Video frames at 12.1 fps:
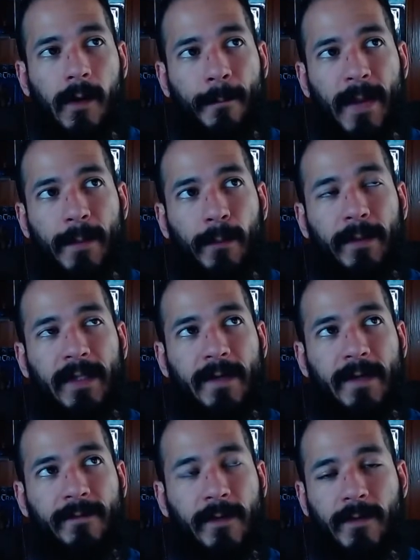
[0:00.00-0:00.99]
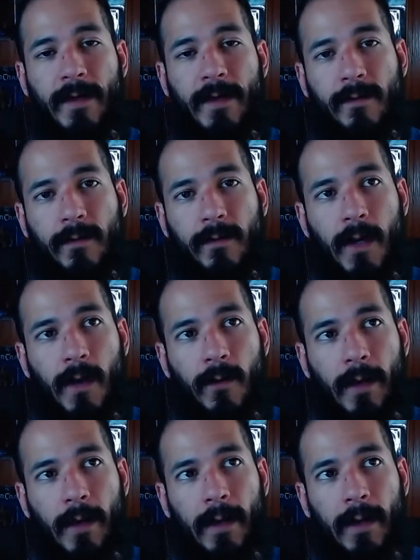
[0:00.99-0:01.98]
people believe that there is,
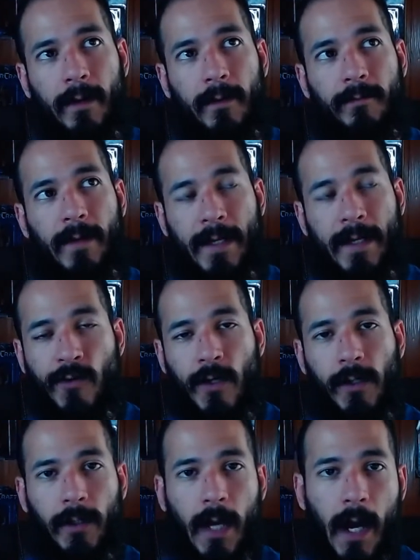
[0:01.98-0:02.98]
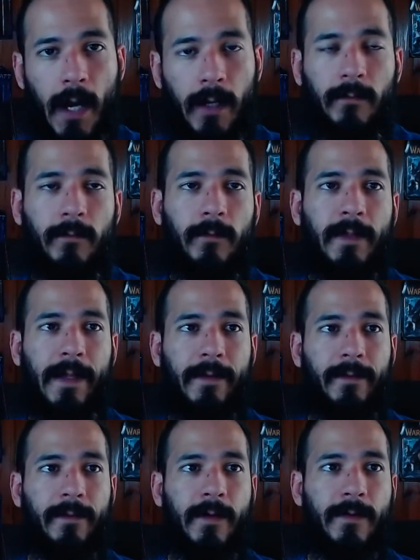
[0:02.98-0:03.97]
an internal God,
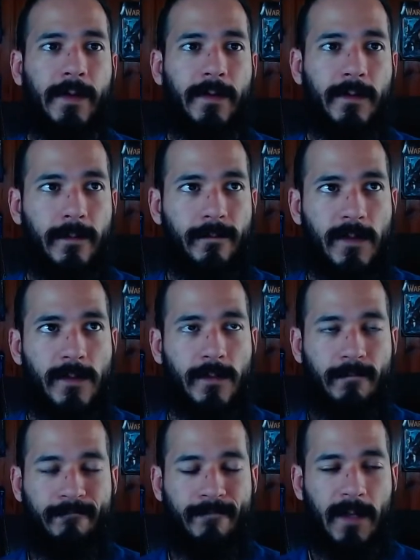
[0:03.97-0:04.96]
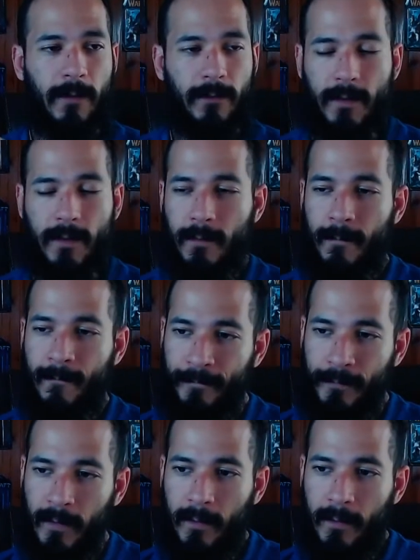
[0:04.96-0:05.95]
that there's this,
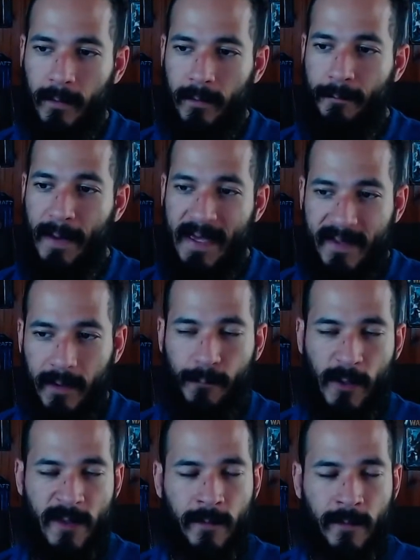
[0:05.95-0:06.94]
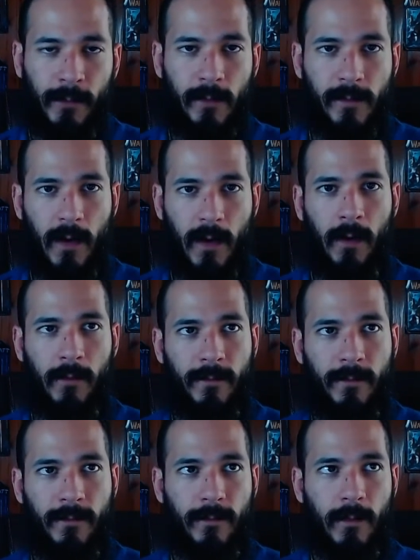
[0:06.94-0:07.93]
the basic principles
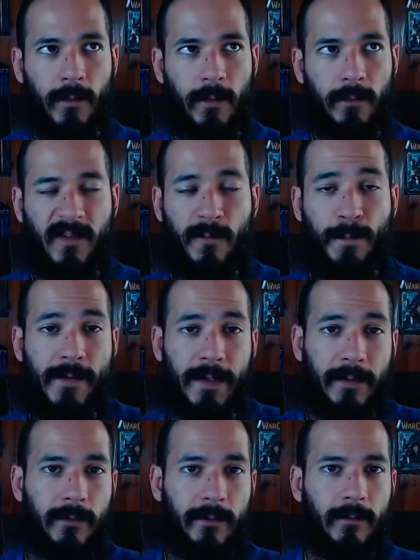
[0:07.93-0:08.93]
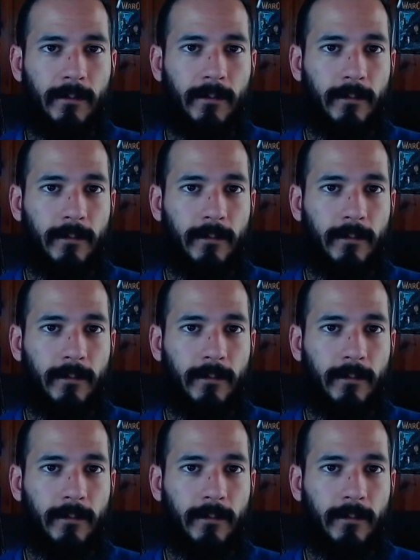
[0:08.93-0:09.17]
of the spirit.